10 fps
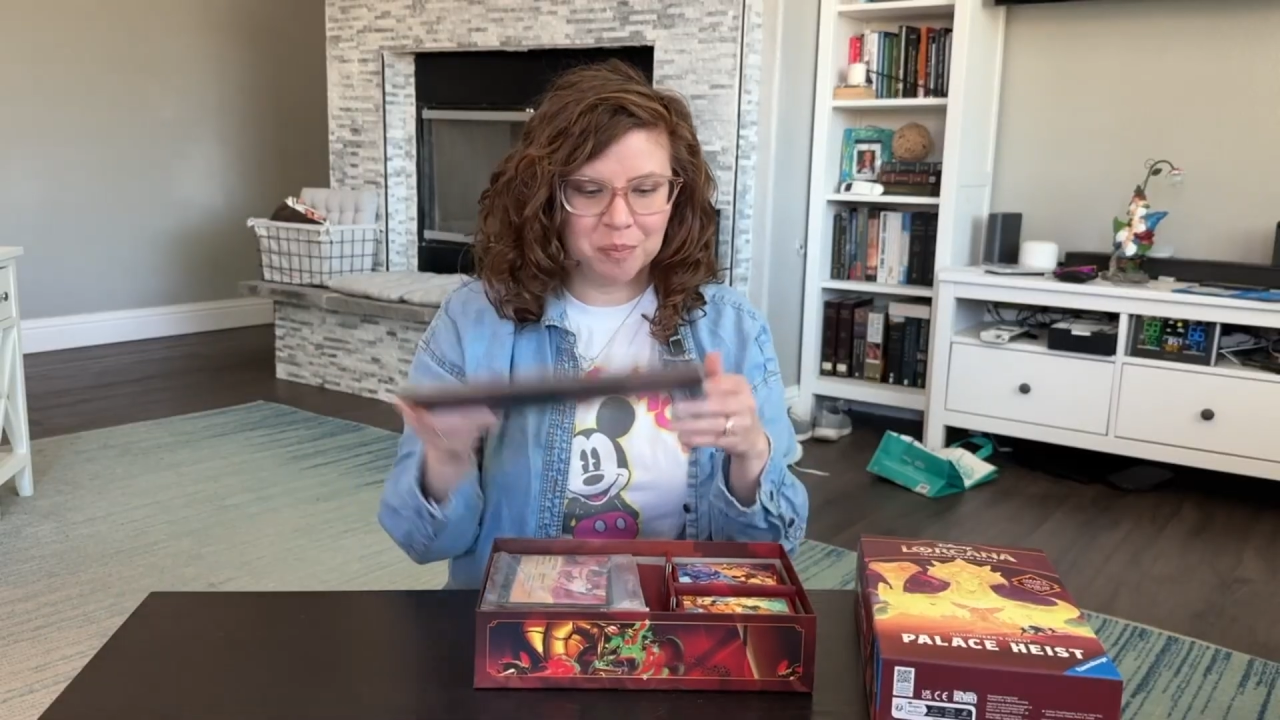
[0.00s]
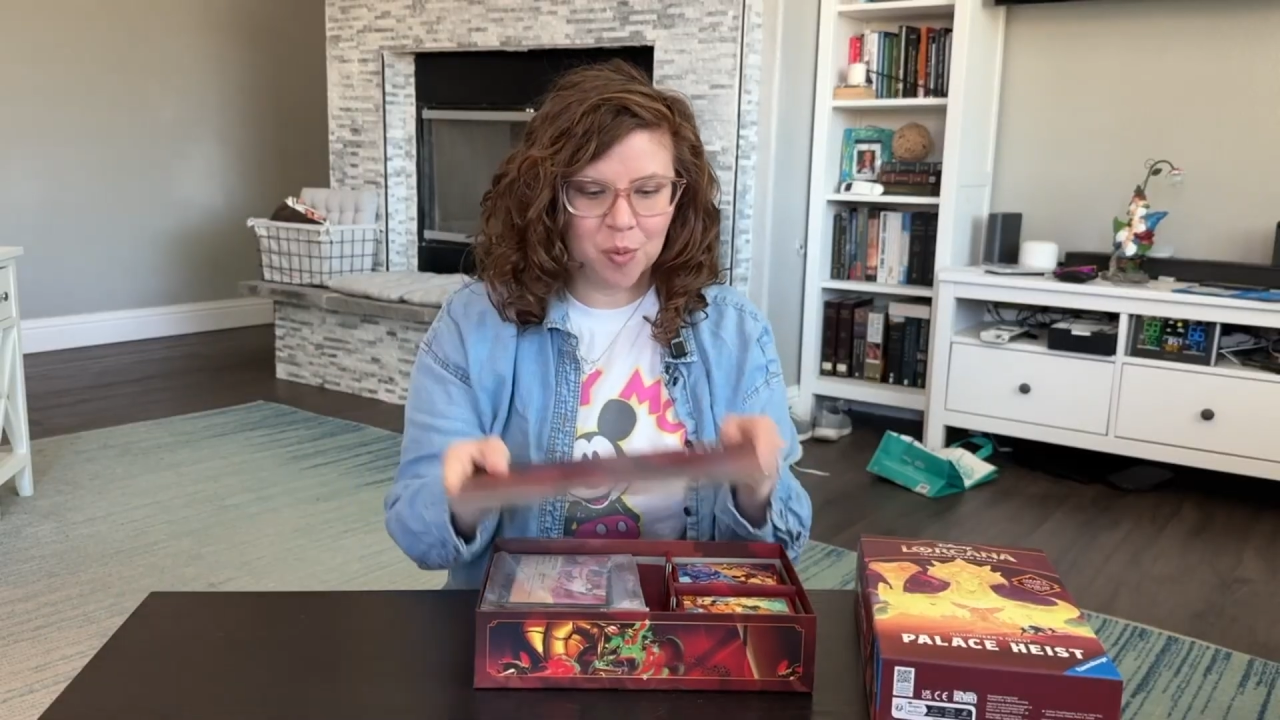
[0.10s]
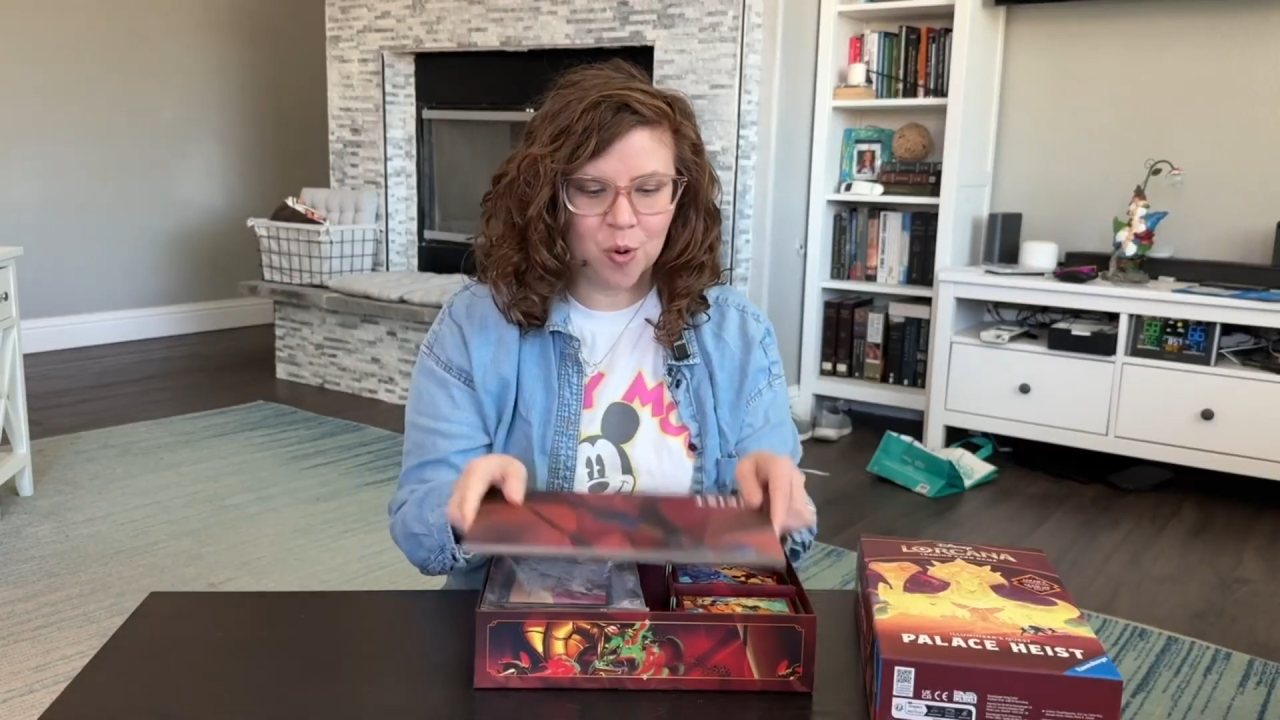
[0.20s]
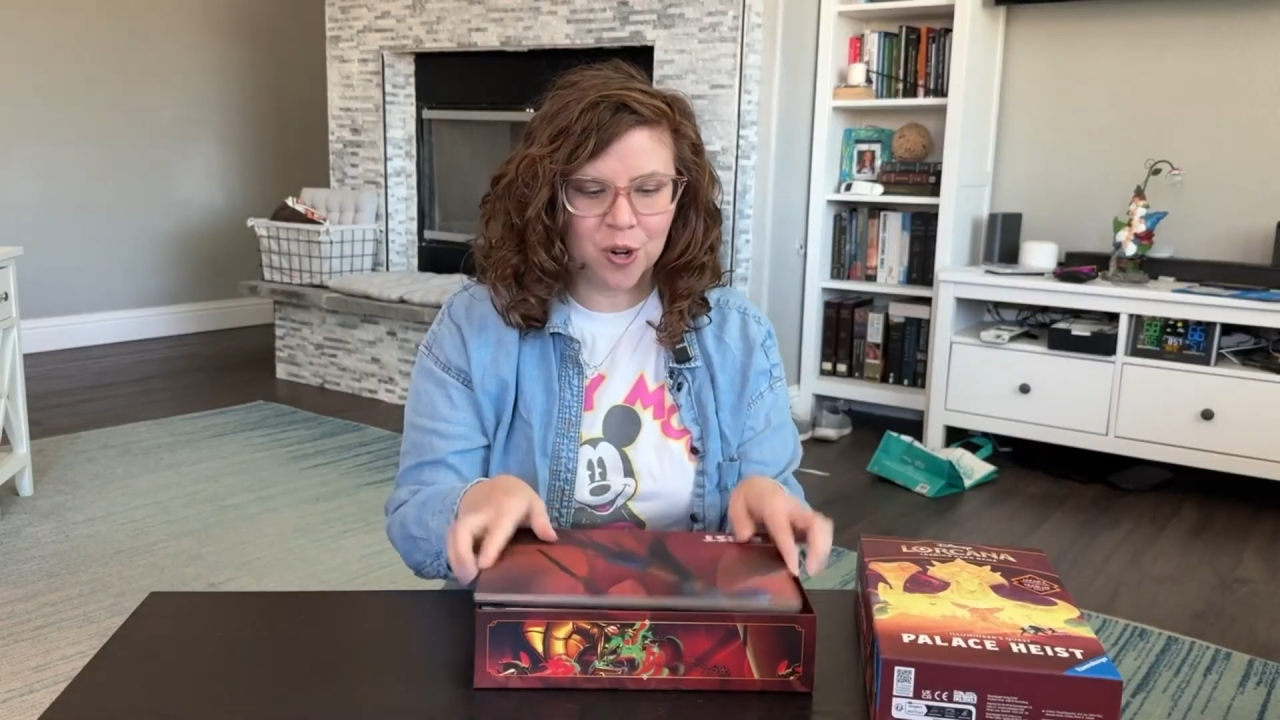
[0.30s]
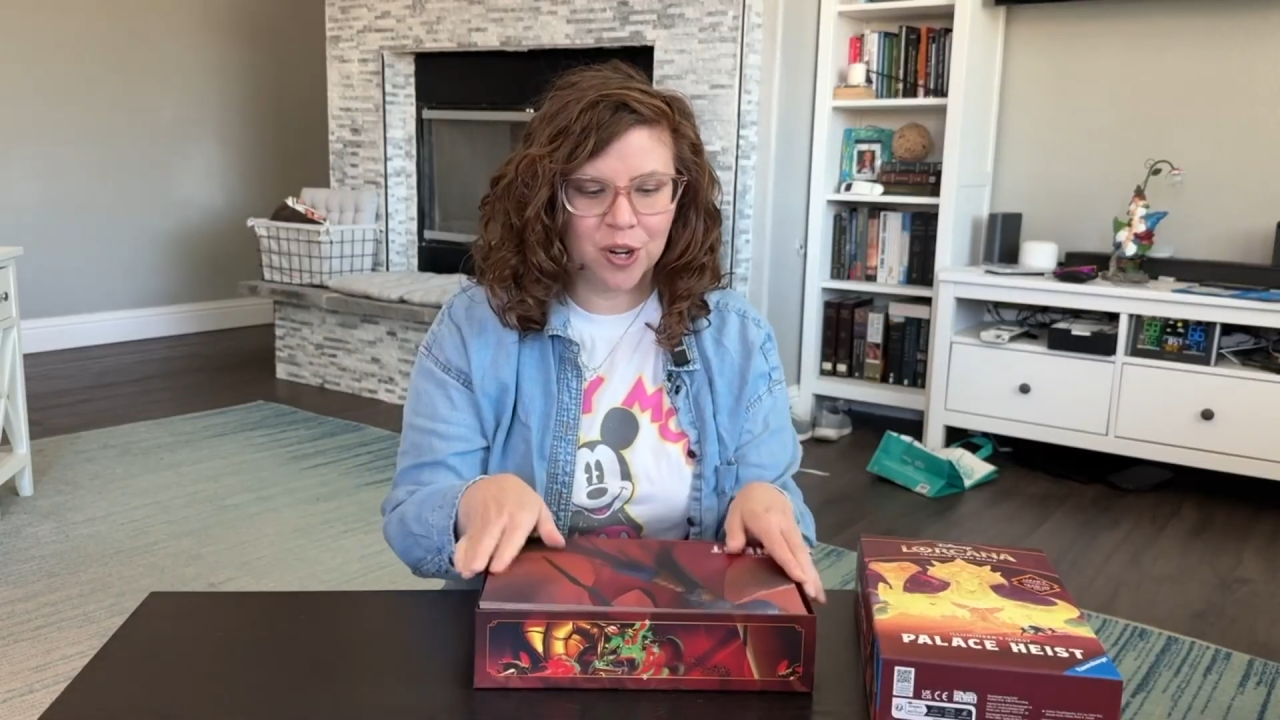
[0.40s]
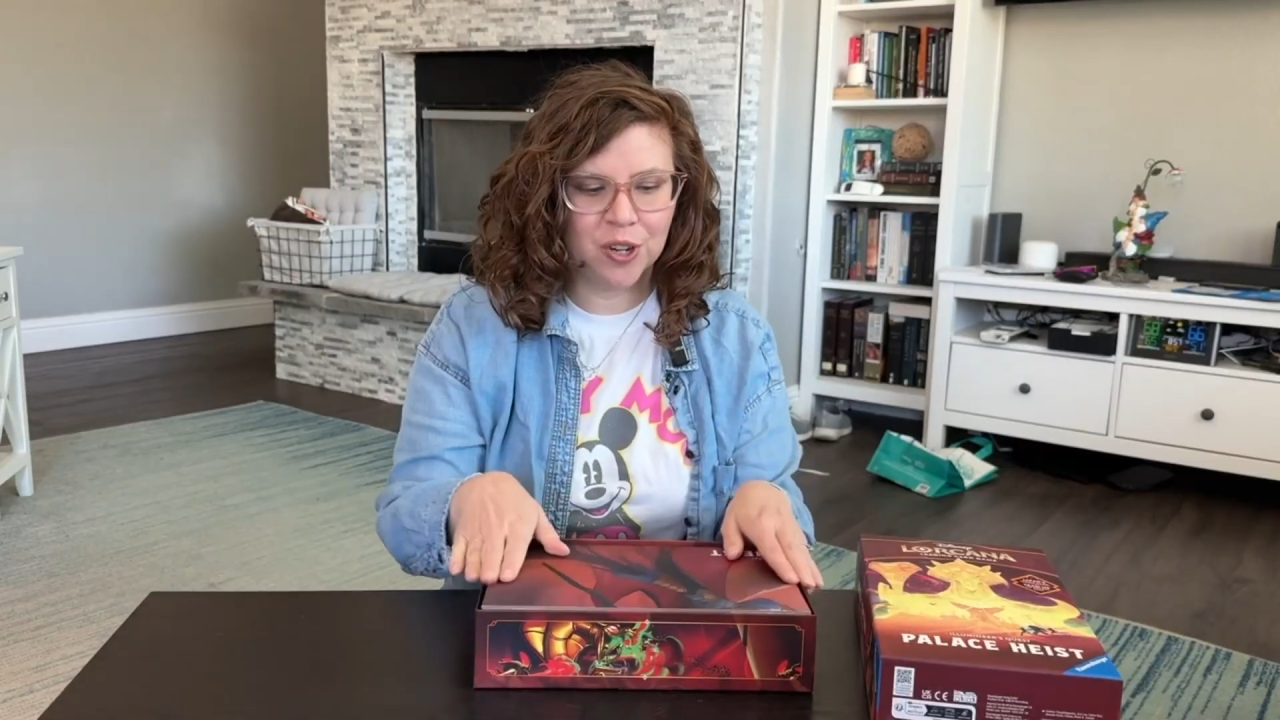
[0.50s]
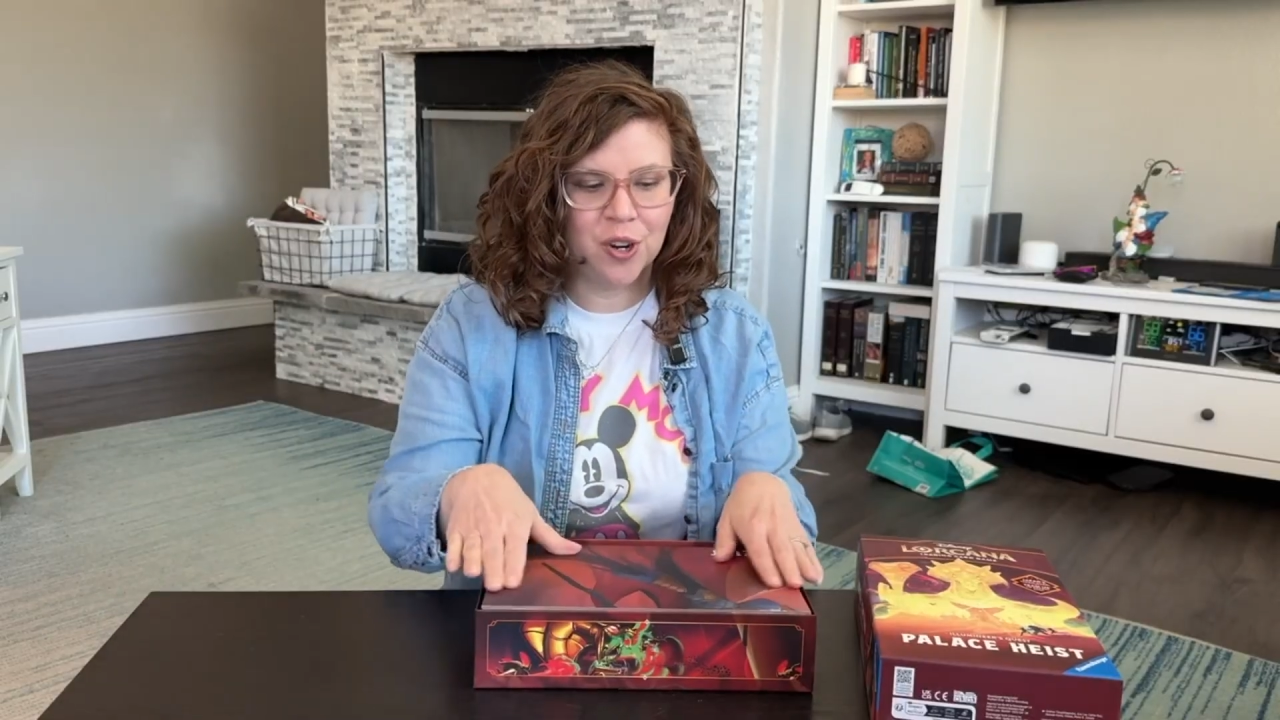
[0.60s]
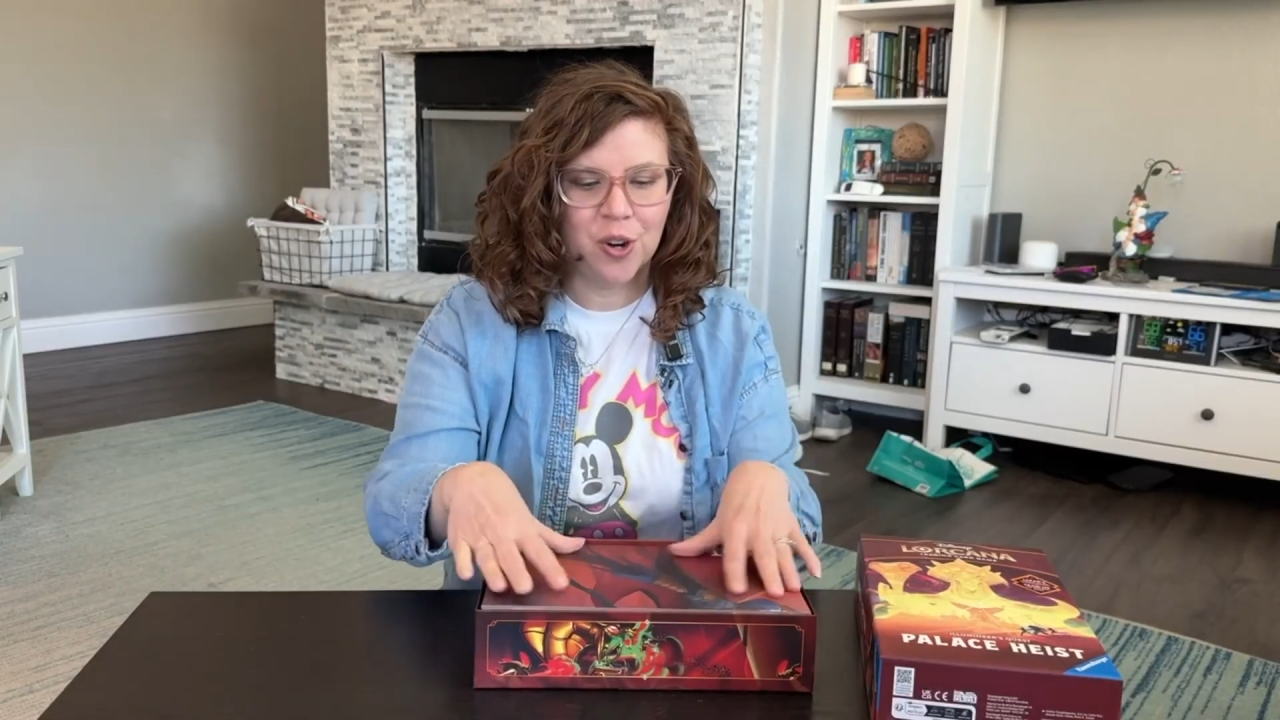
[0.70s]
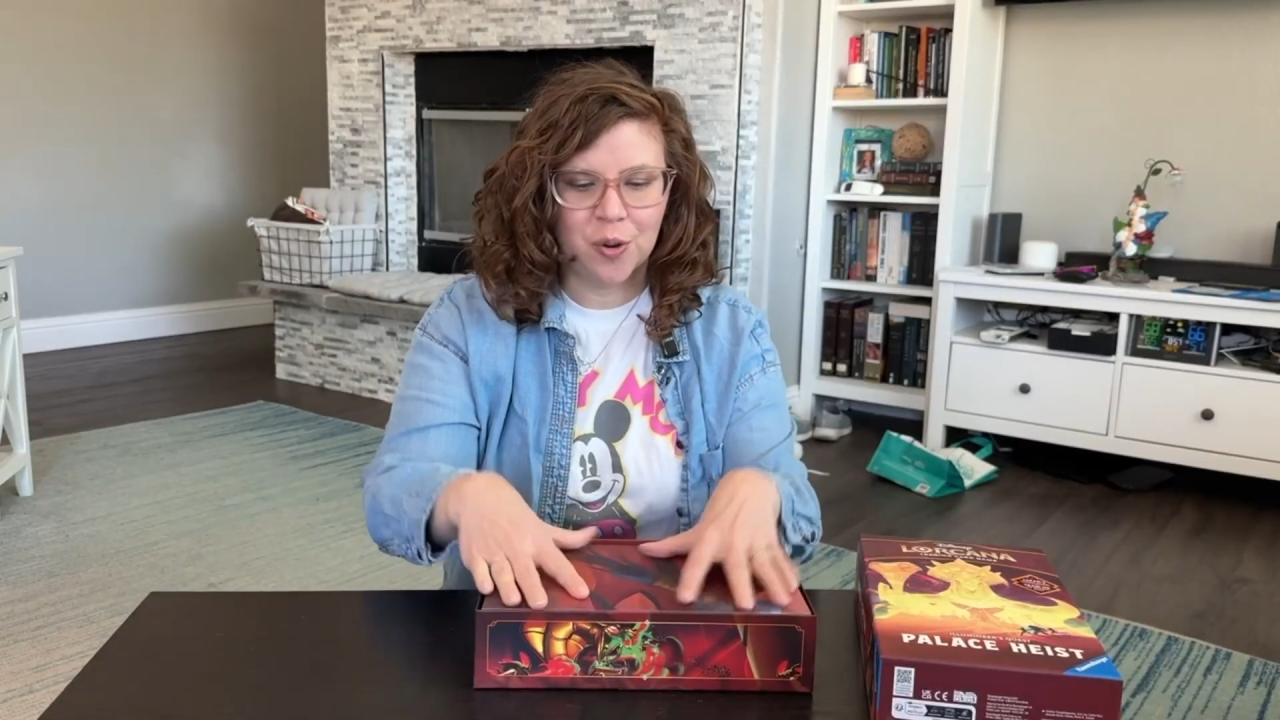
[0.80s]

board